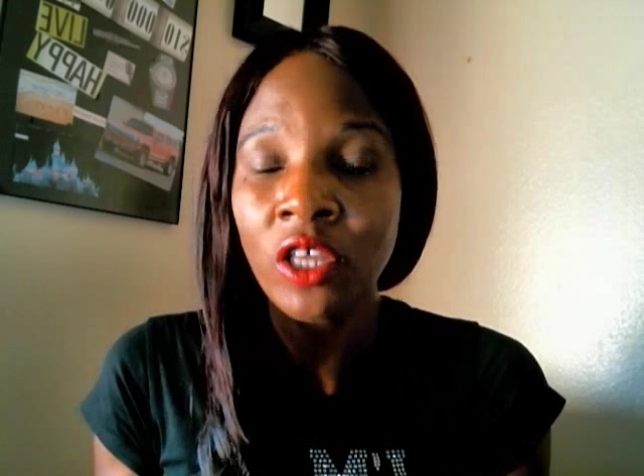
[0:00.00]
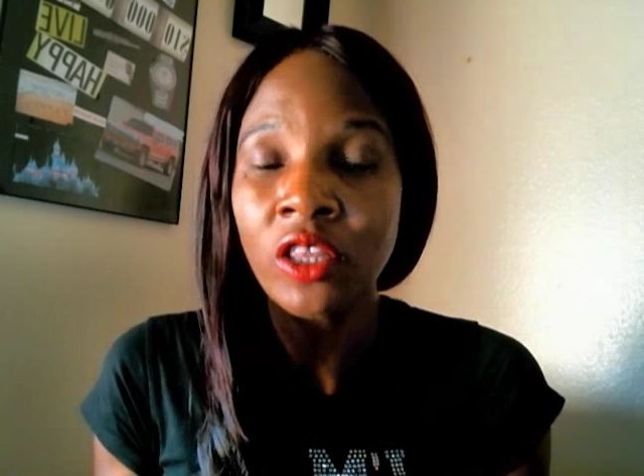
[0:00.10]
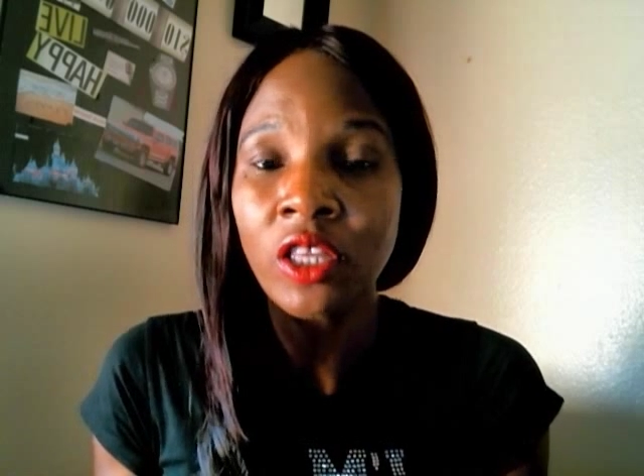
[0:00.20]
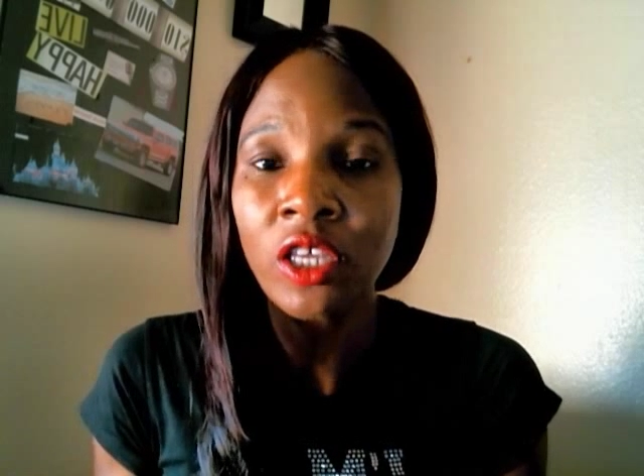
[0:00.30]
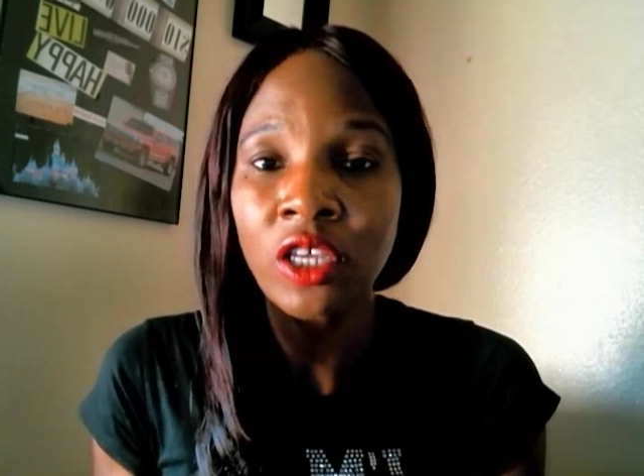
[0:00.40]

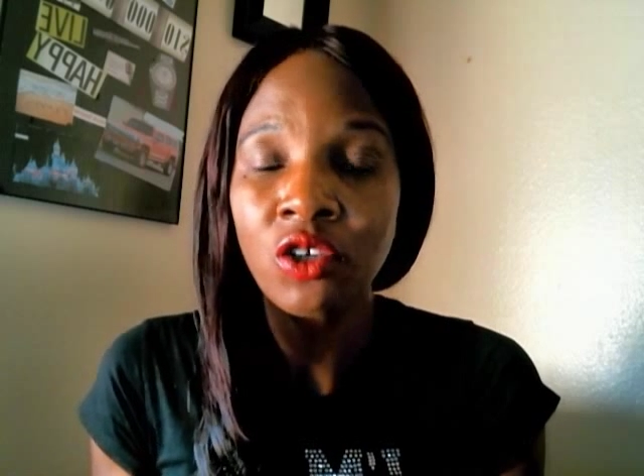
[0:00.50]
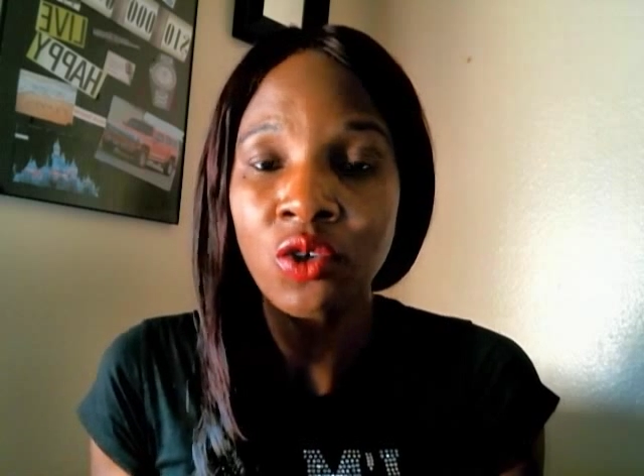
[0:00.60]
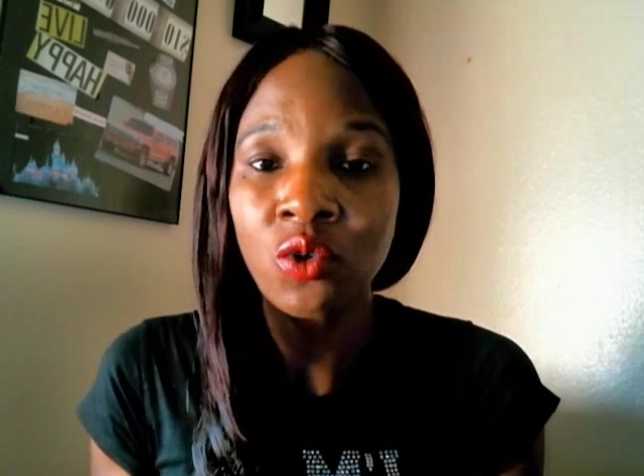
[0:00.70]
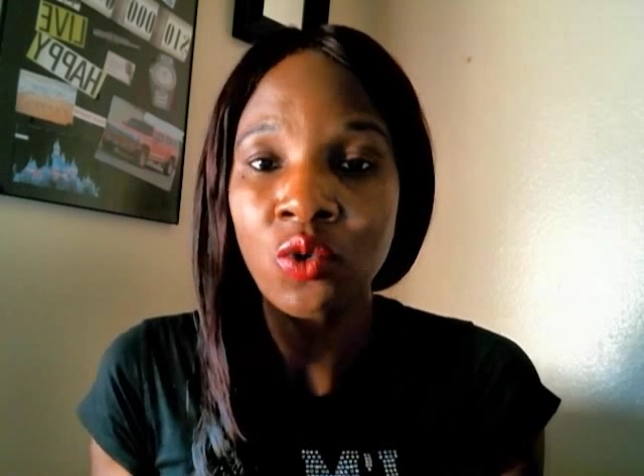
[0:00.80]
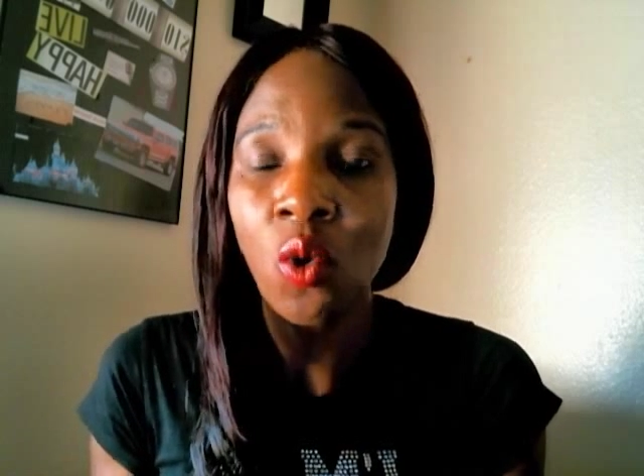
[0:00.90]
than
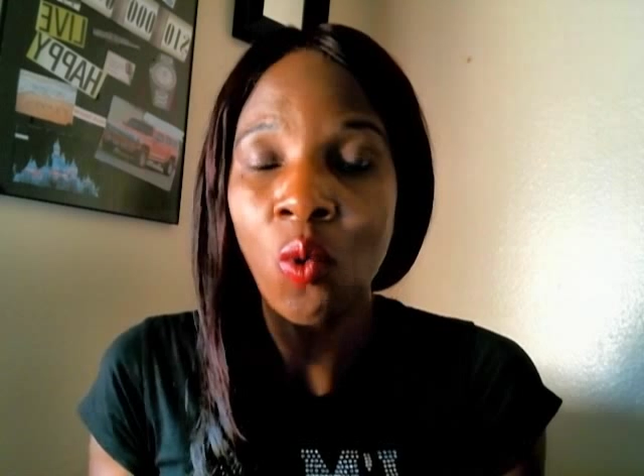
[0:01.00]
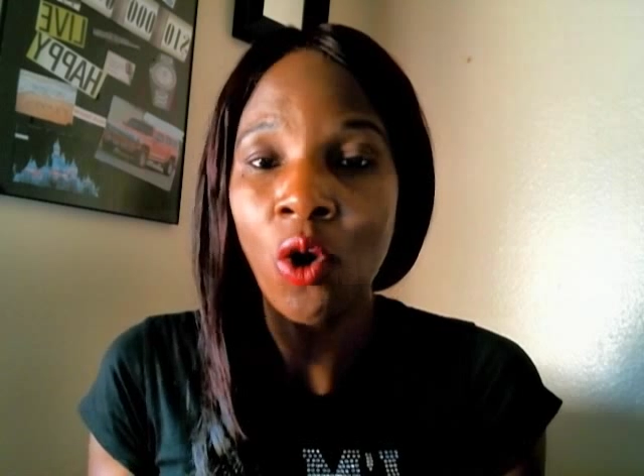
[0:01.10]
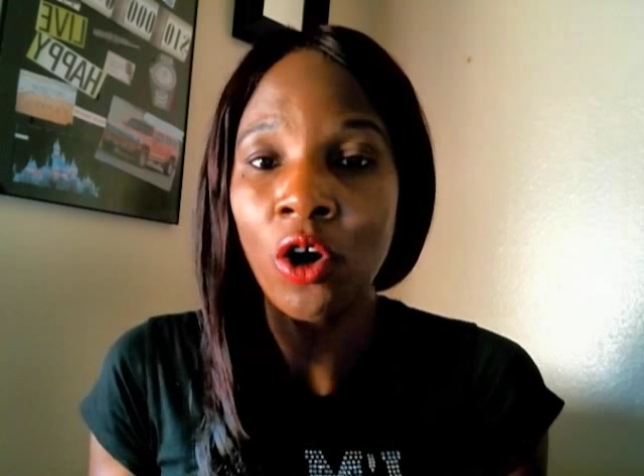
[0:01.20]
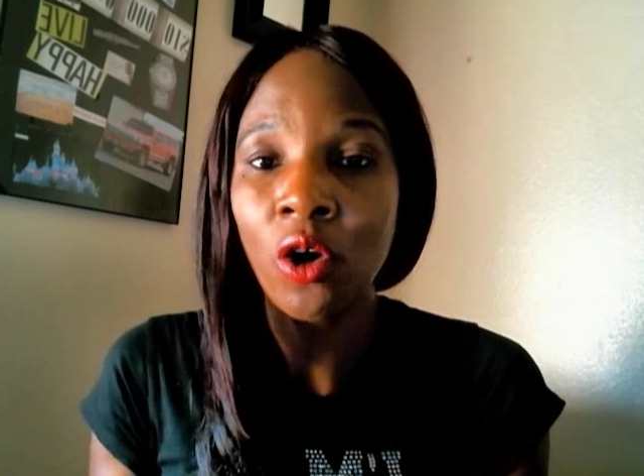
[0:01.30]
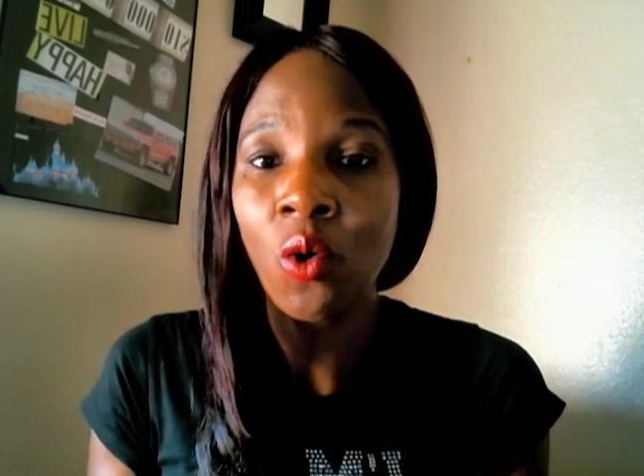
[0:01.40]
you
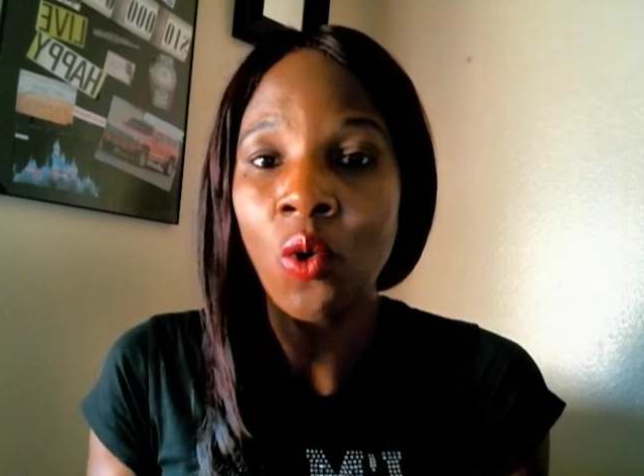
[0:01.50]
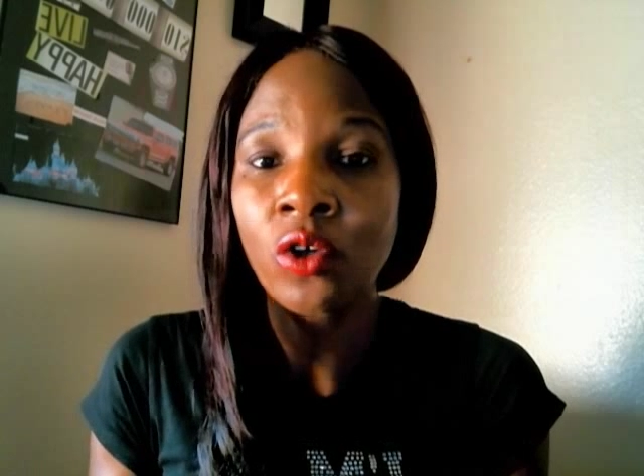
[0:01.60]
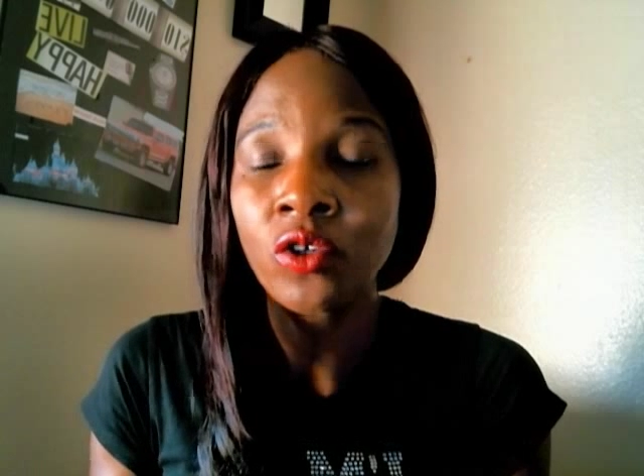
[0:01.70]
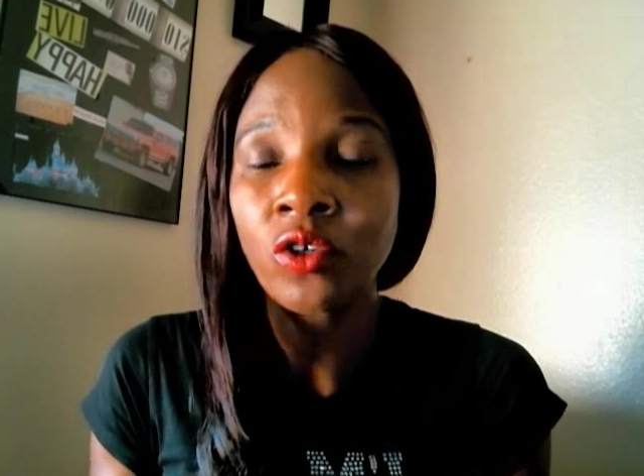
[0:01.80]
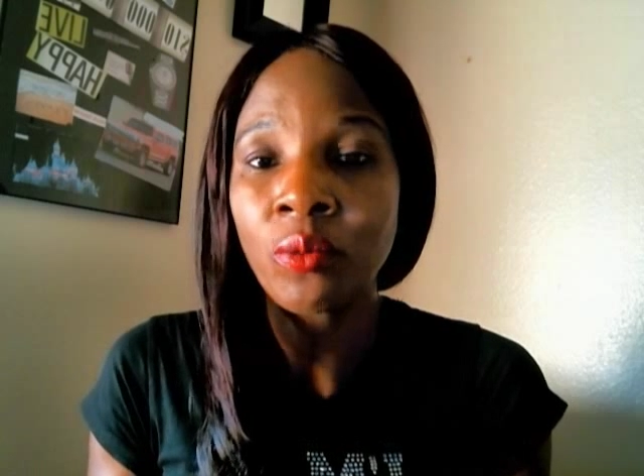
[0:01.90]
work
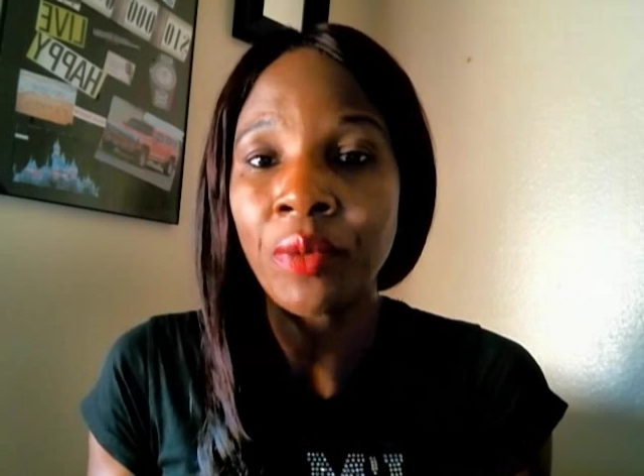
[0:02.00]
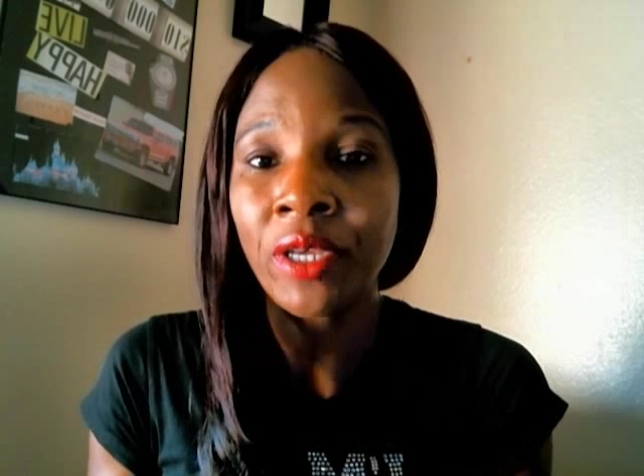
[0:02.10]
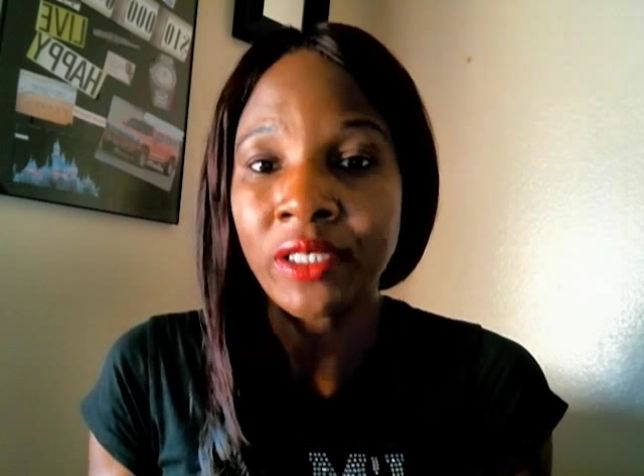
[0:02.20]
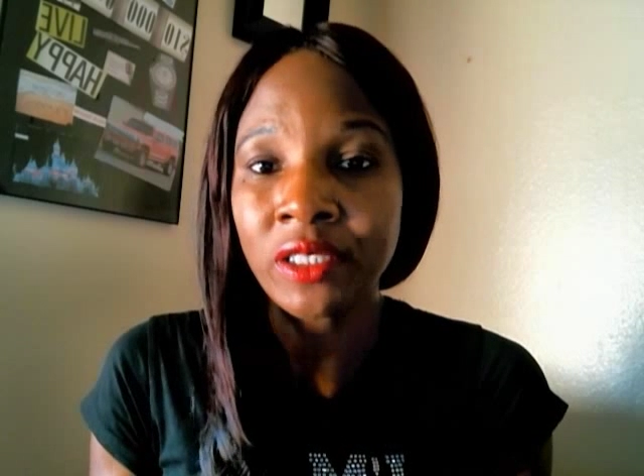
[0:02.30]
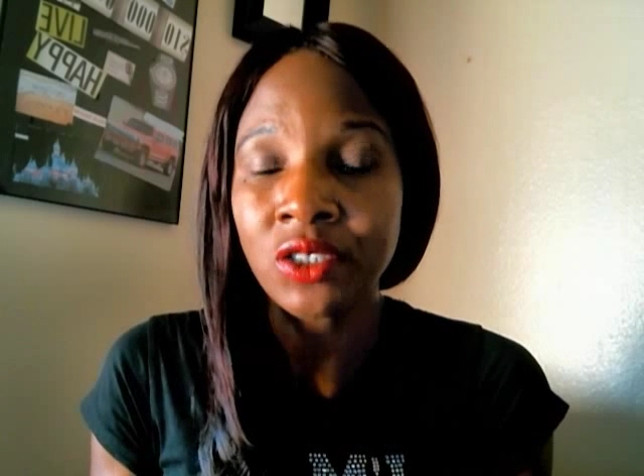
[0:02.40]
on your
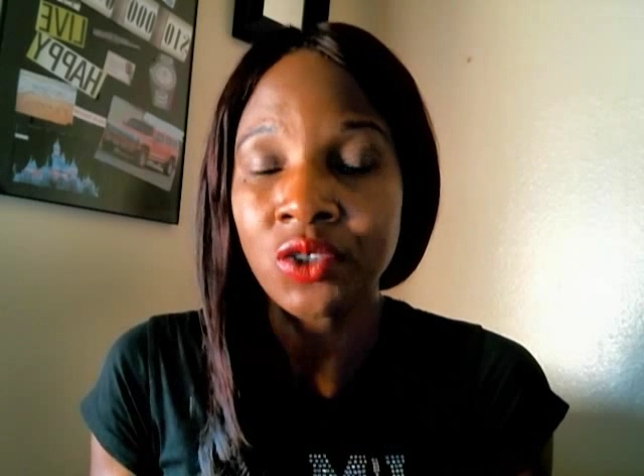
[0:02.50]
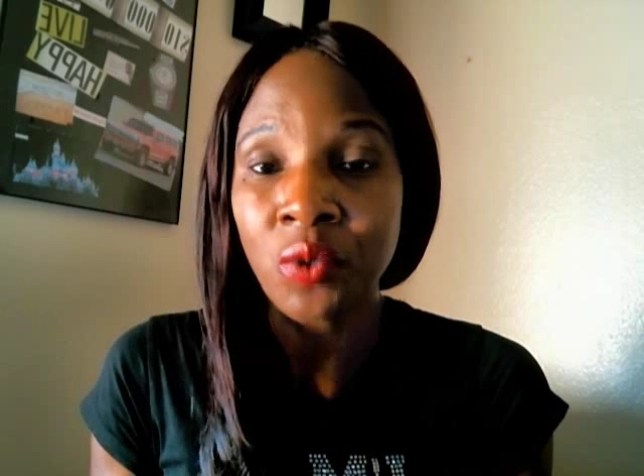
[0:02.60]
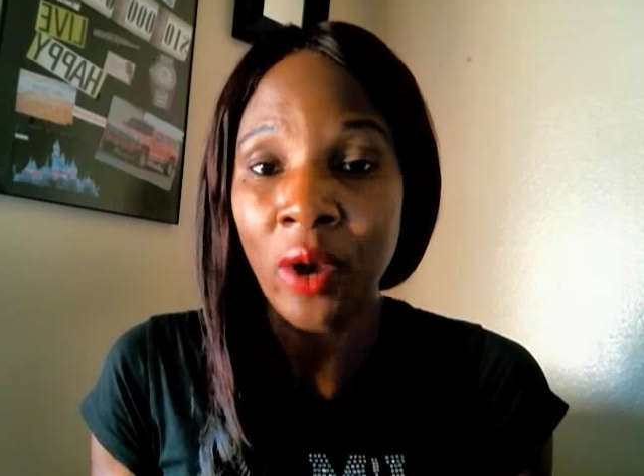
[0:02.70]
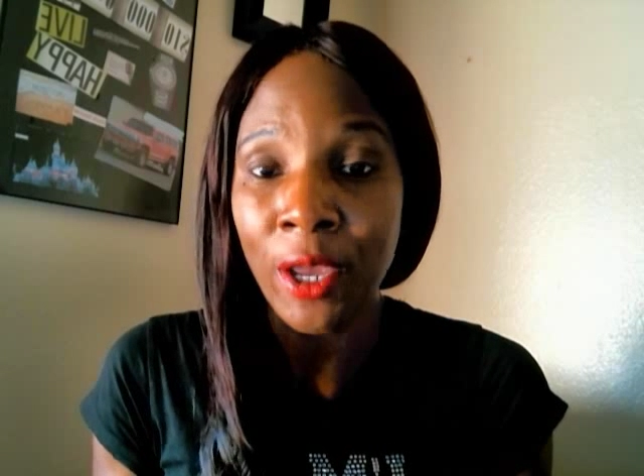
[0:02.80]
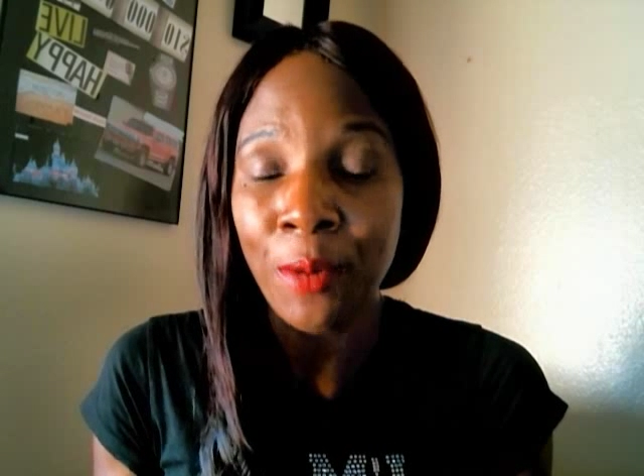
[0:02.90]
business,
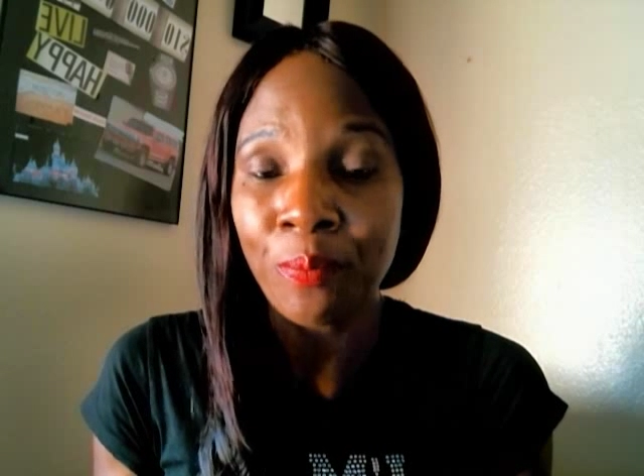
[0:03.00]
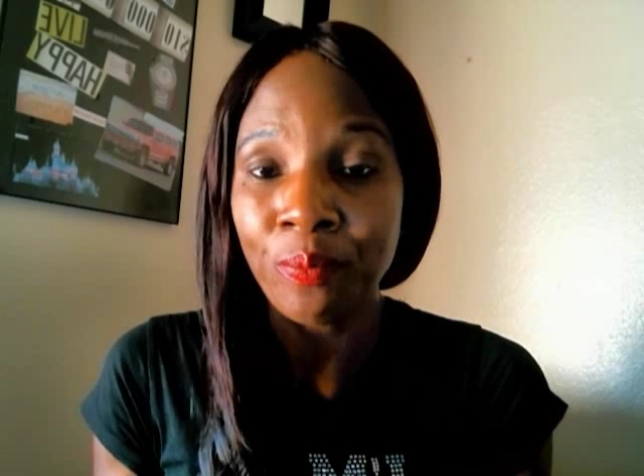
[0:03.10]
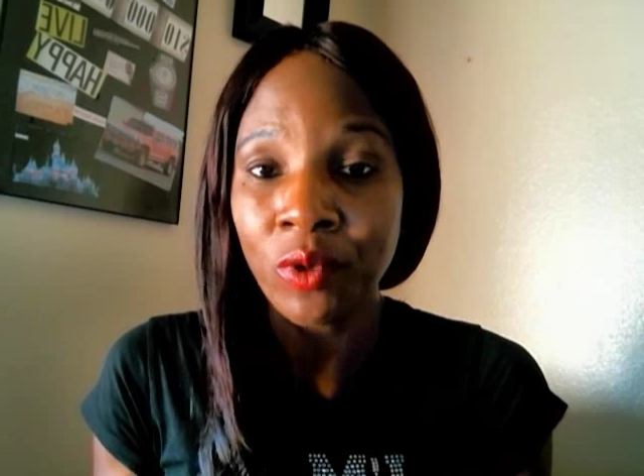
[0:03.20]
right?